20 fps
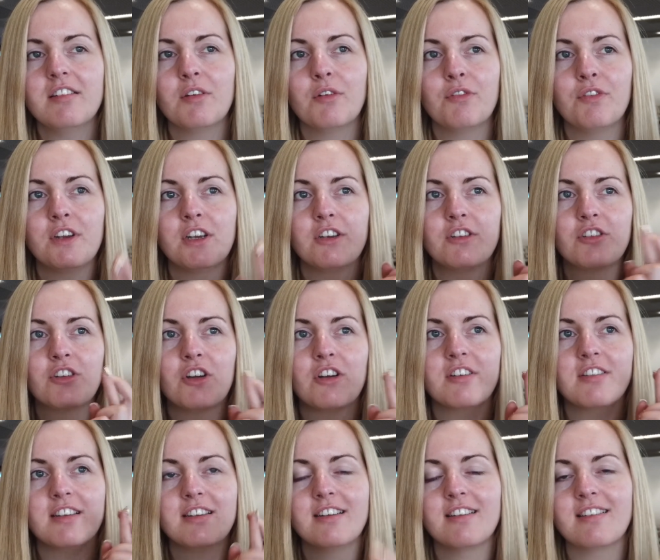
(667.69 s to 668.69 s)
so fingers
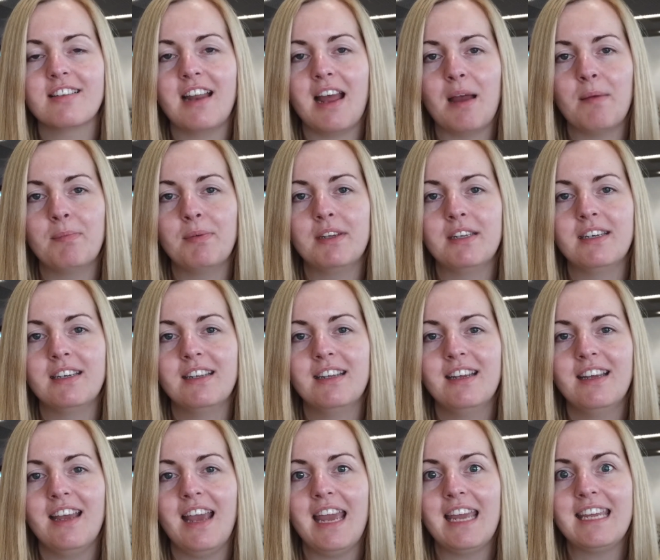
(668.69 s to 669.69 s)
crossed that doesn't happen
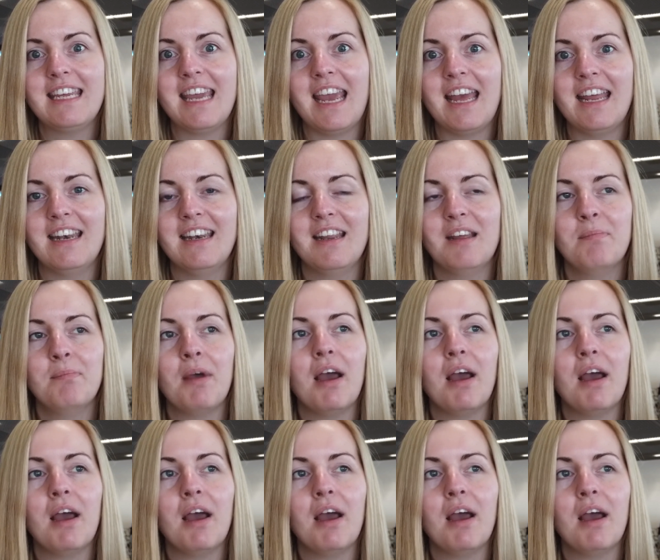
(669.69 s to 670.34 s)
again.